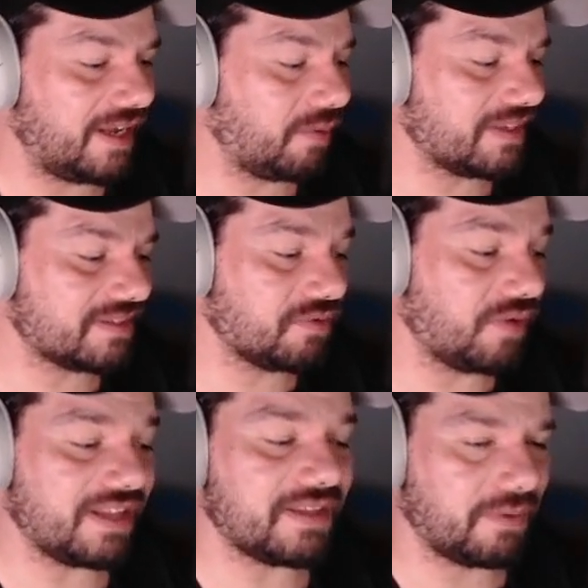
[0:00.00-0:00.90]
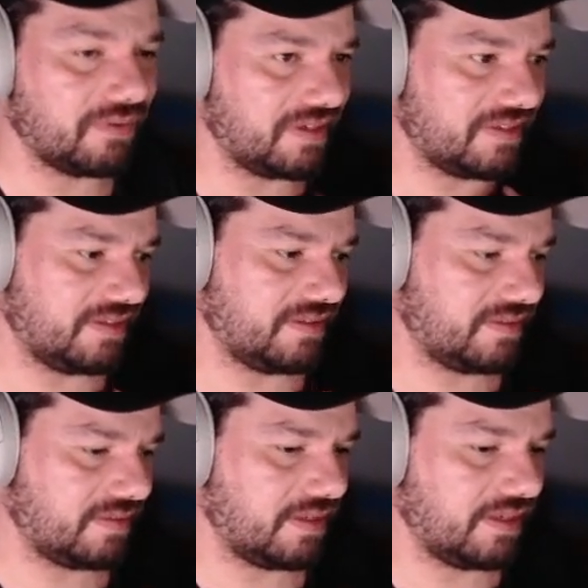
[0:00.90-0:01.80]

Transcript: And what is great about this is